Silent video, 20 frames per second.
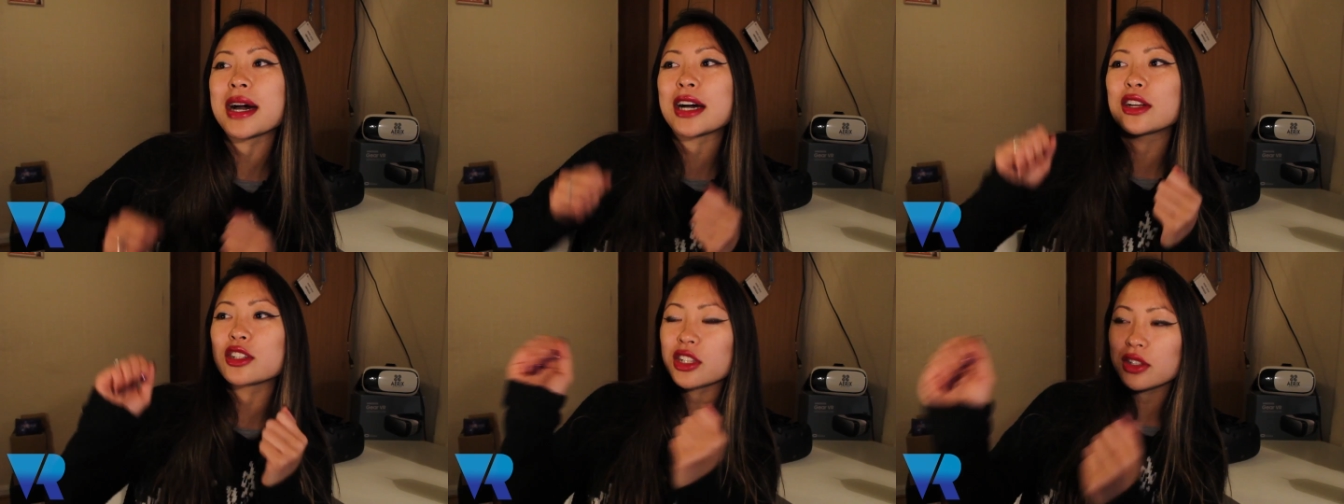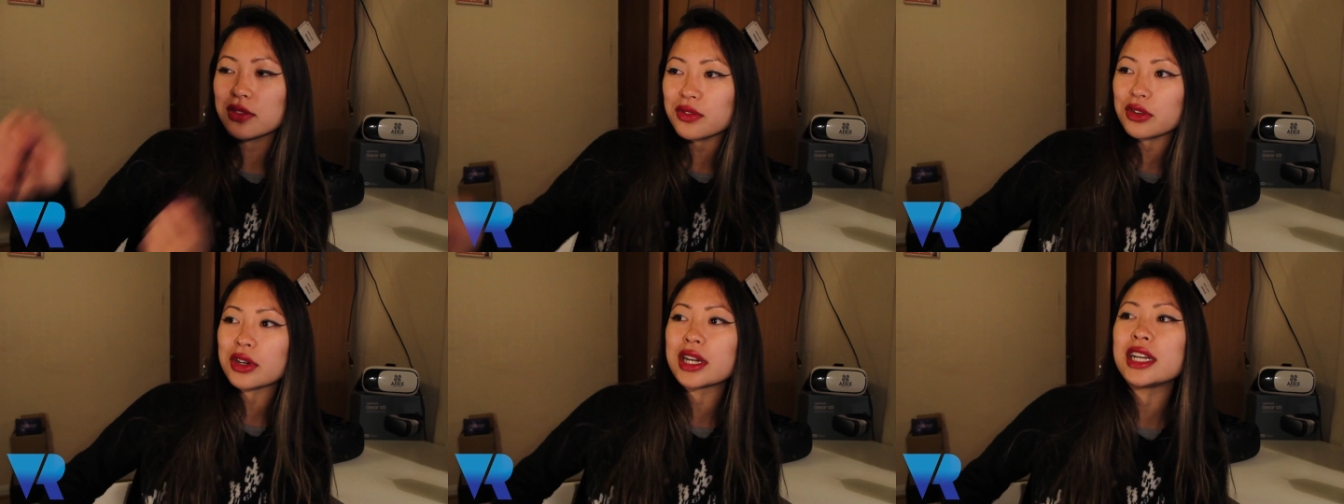
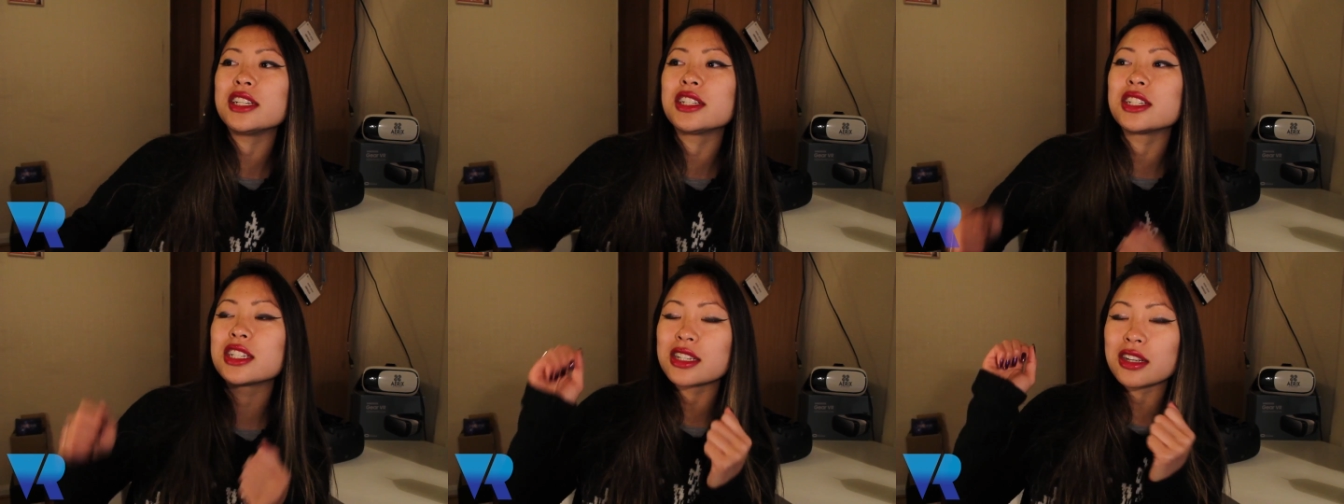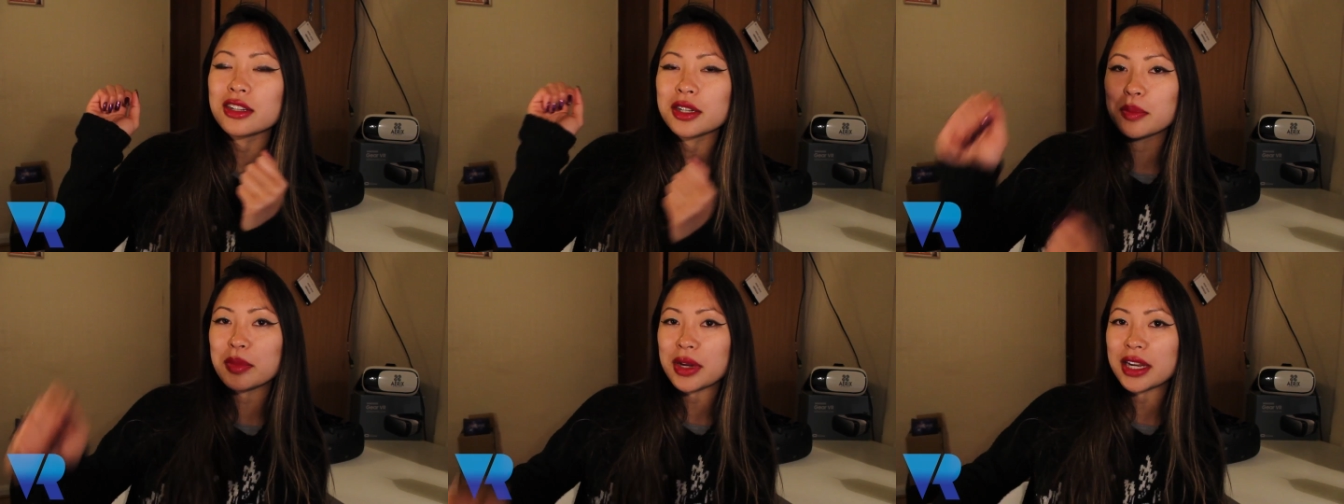mountain for ages
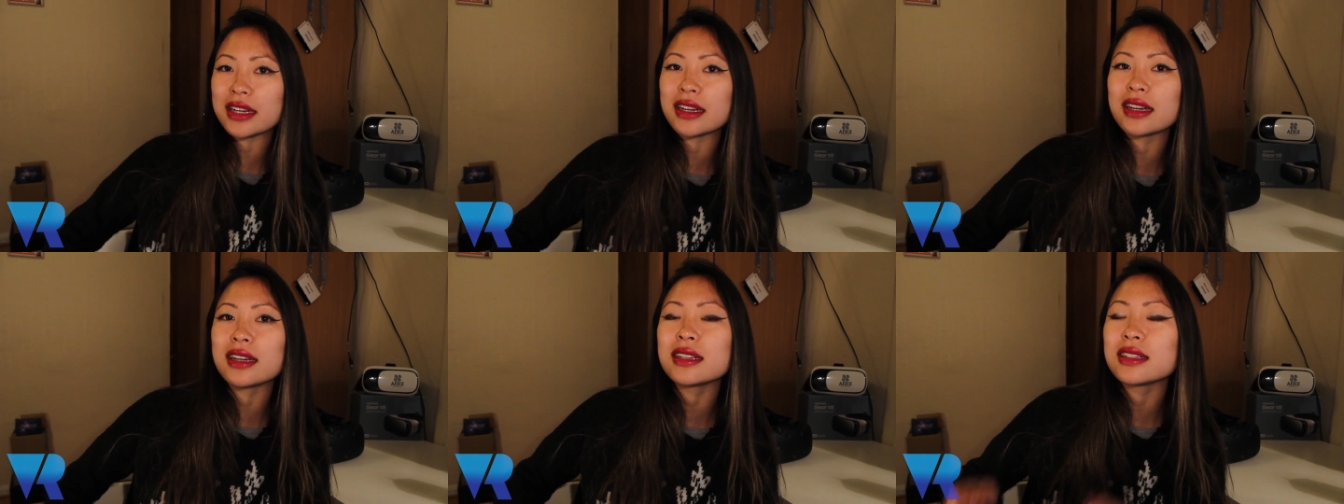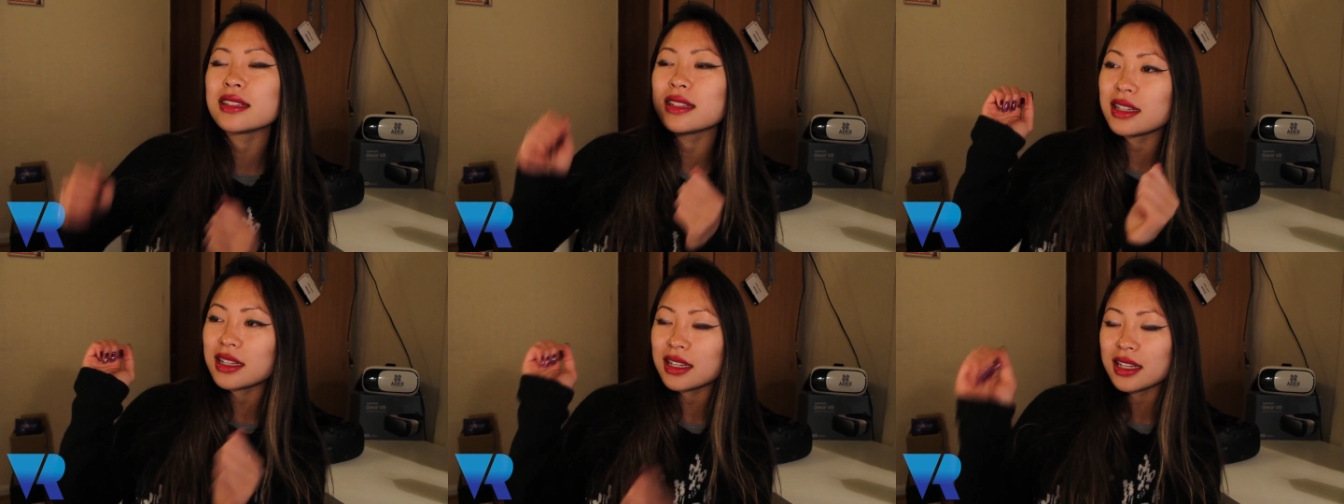on the beta,
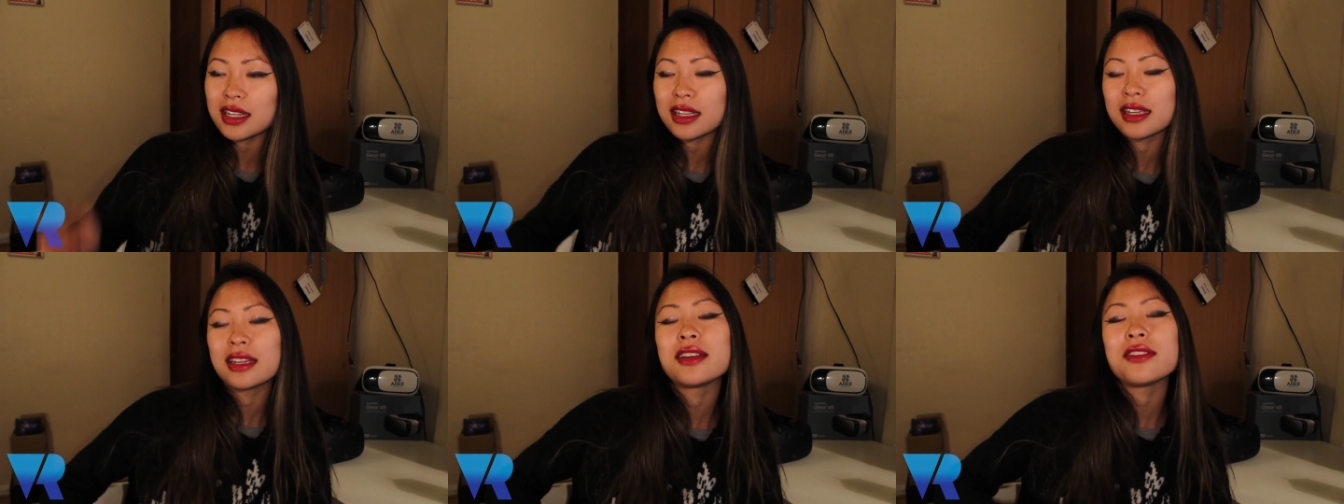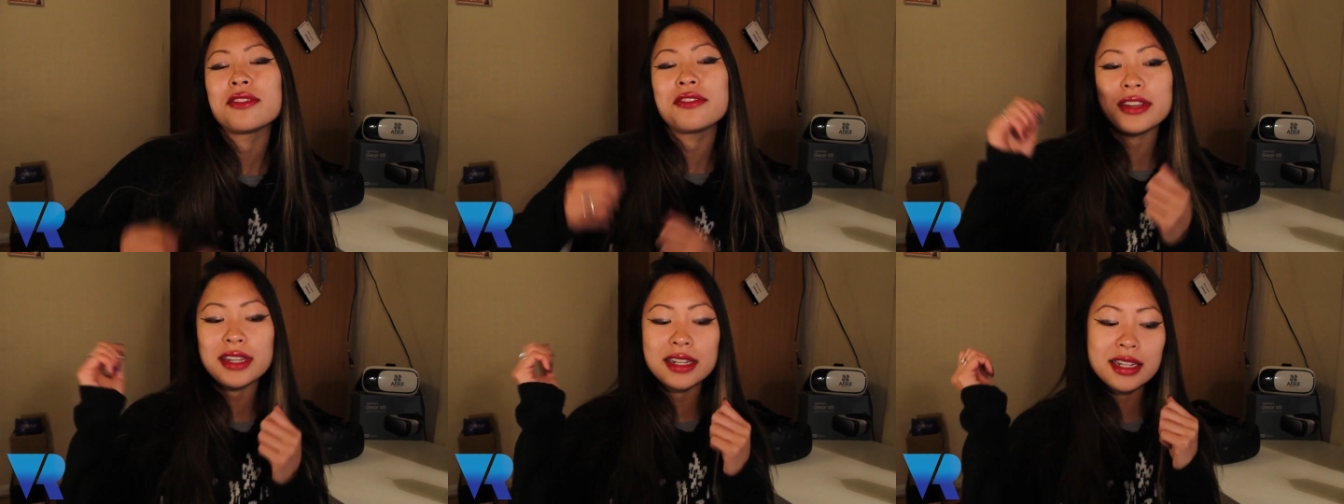
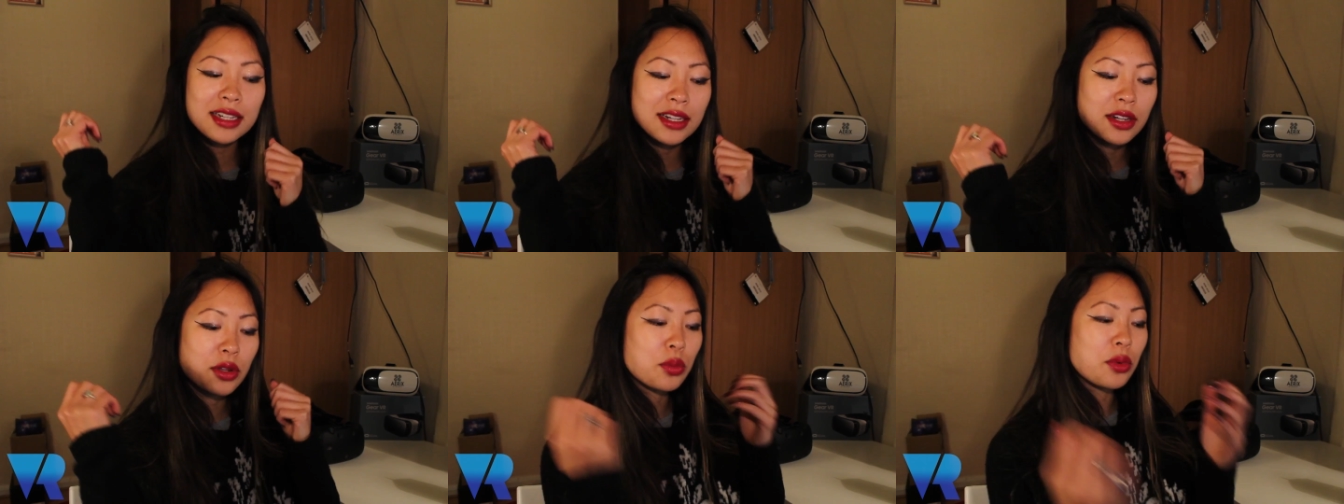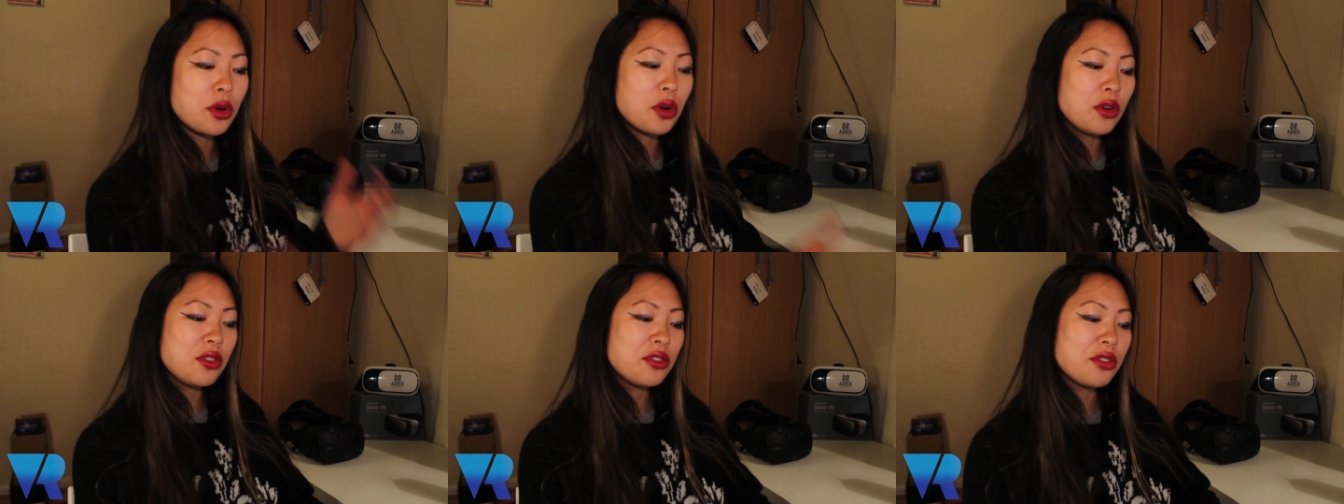feeding the
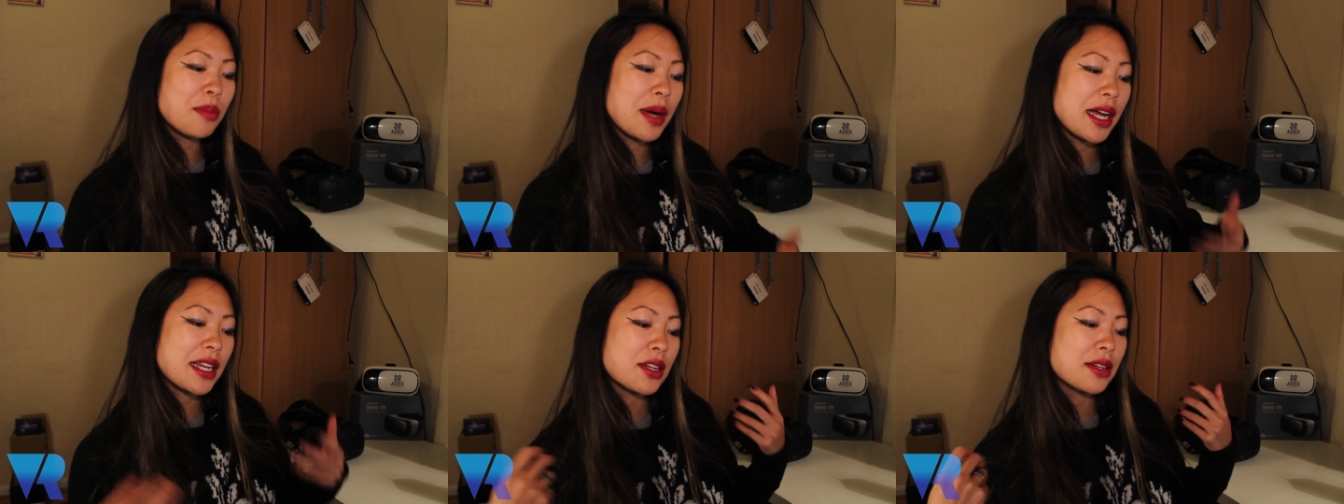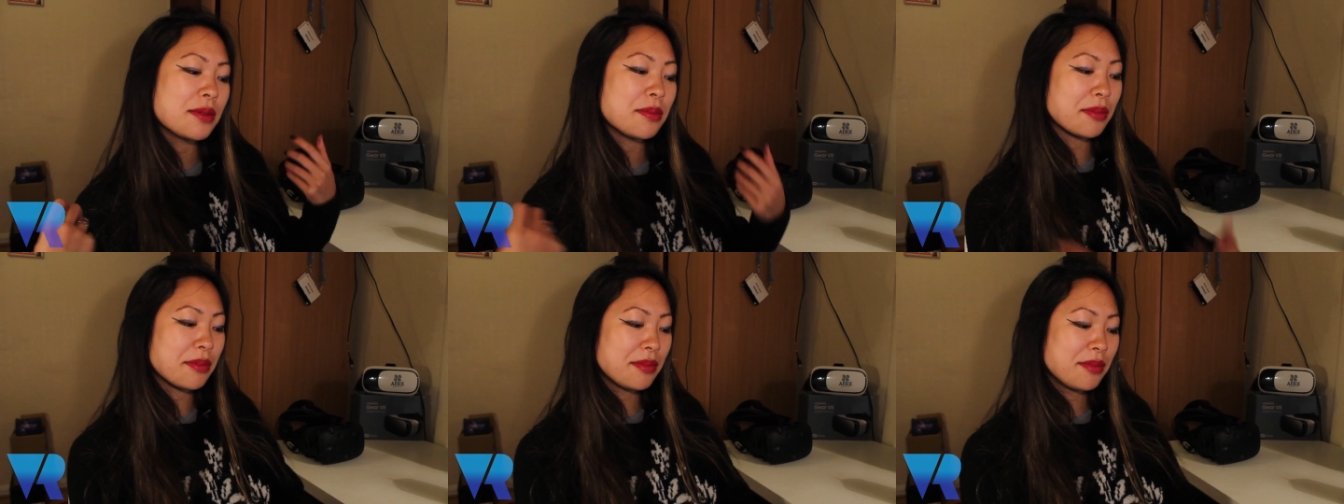wolf my
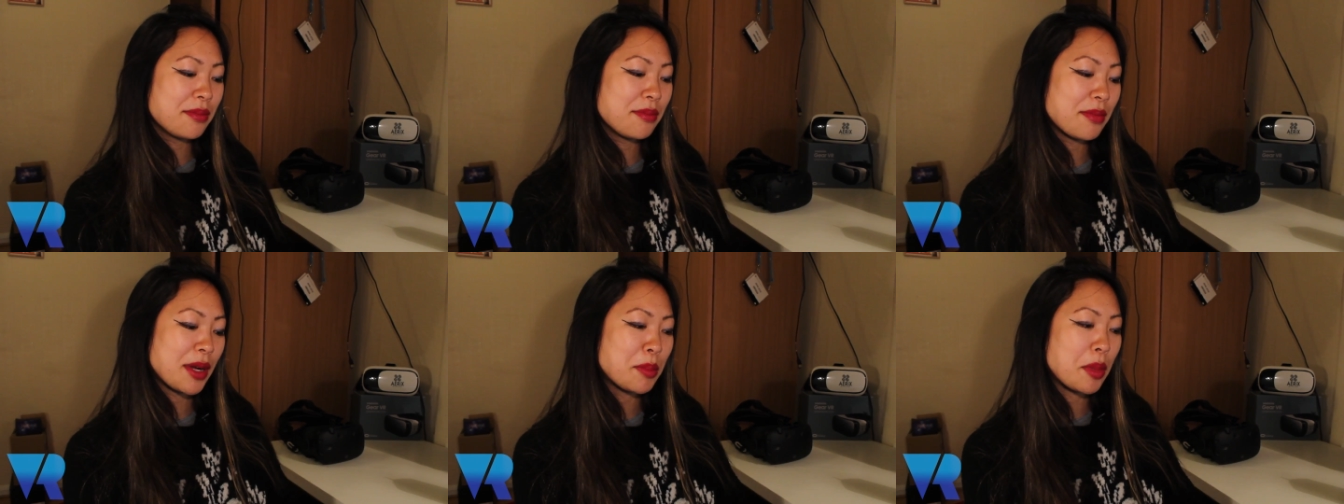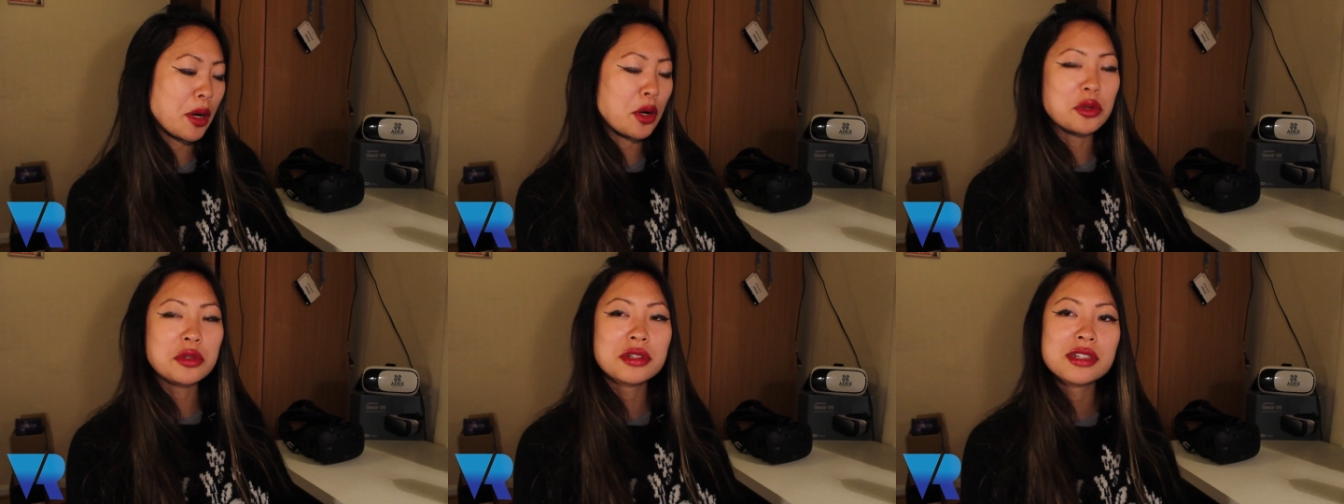my
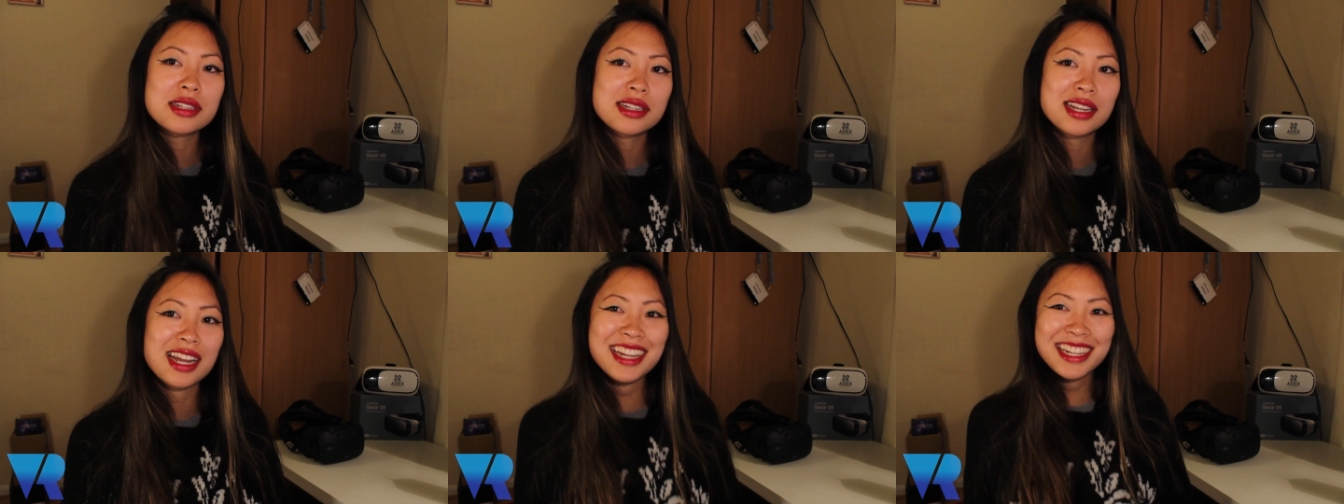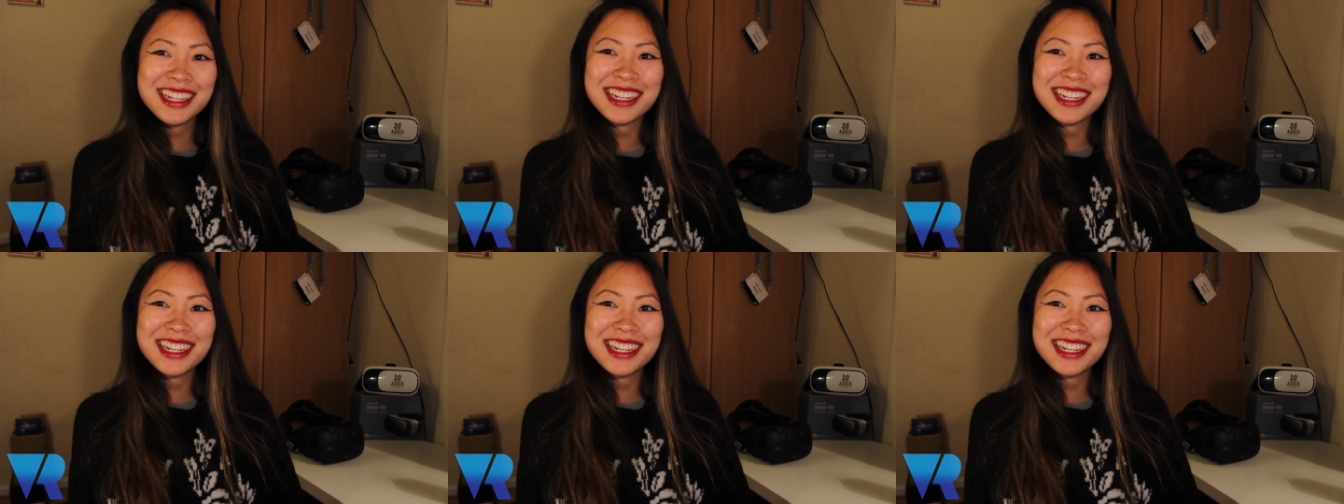bones,